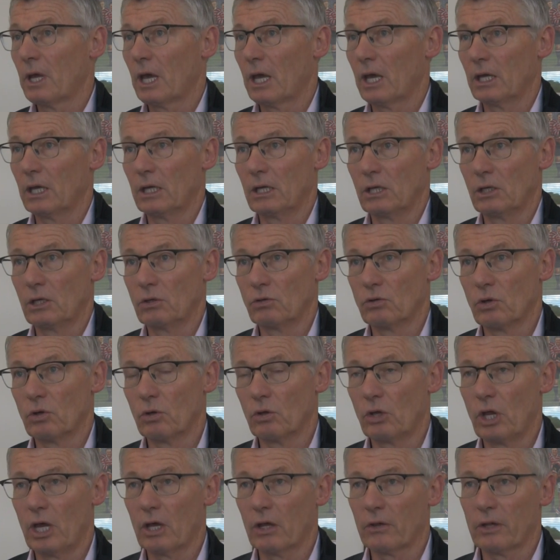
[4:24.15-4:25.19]

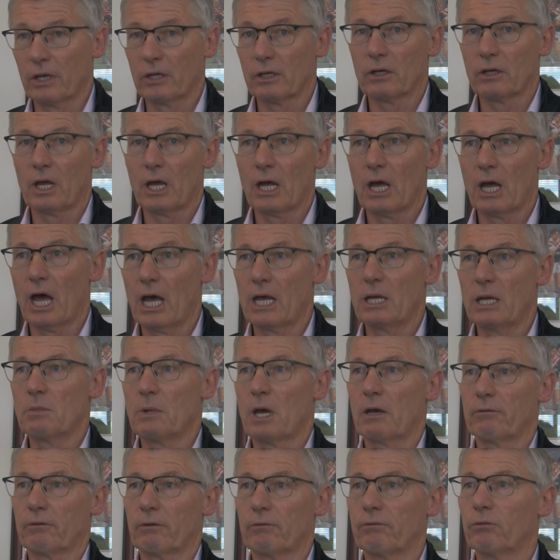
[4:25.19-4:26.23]
And now that AIM
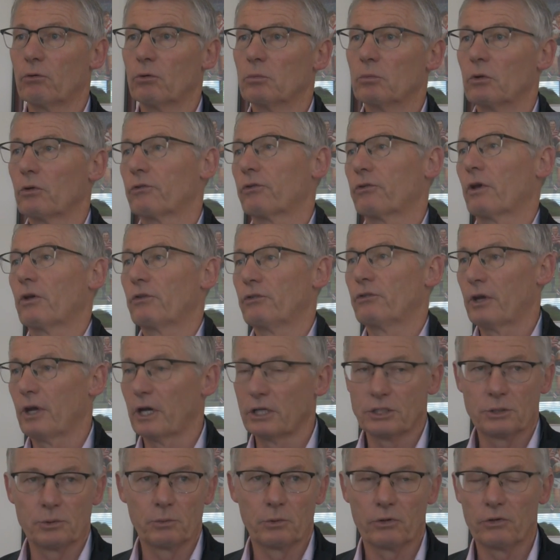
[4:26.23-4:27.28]
have a formal
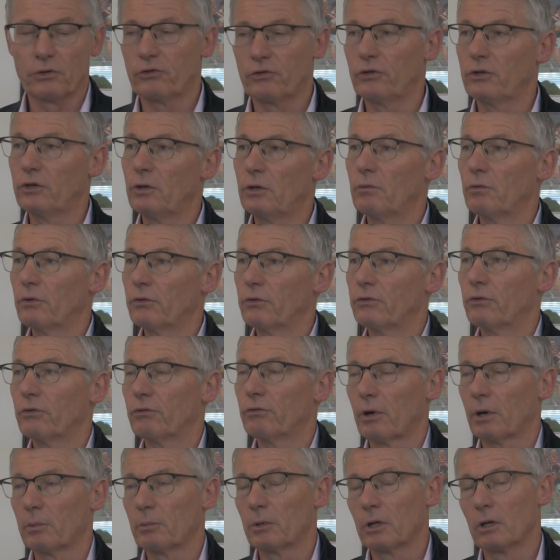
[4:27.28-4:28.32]
association with the Sydney
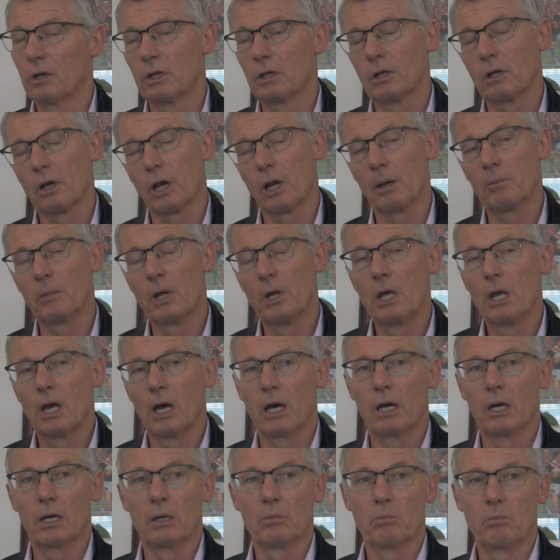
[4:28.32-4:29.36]
Roosters Rugby League Club,
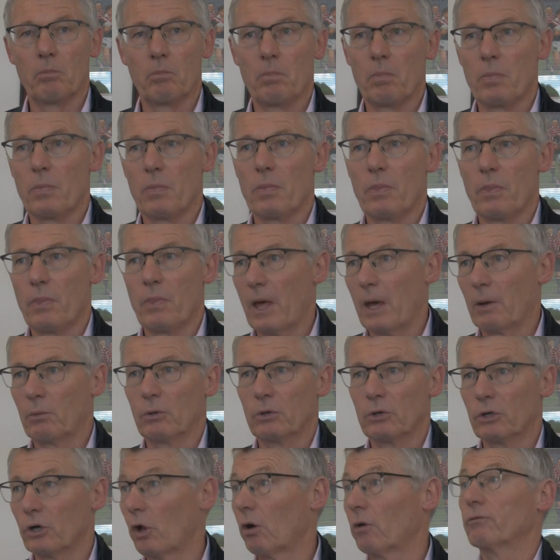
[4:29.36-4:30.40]
they
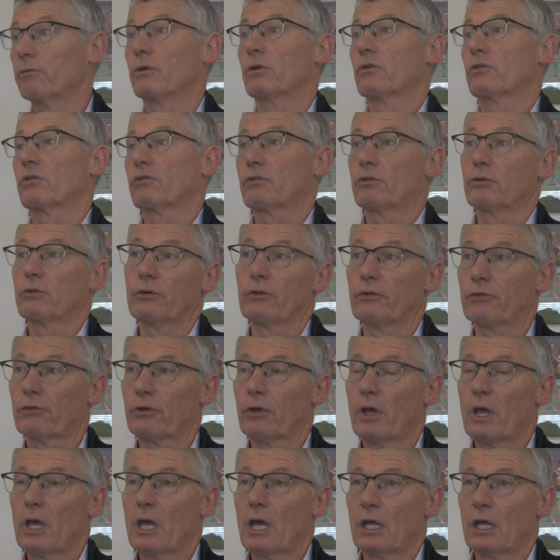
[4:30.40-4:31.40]
were an obvious choice.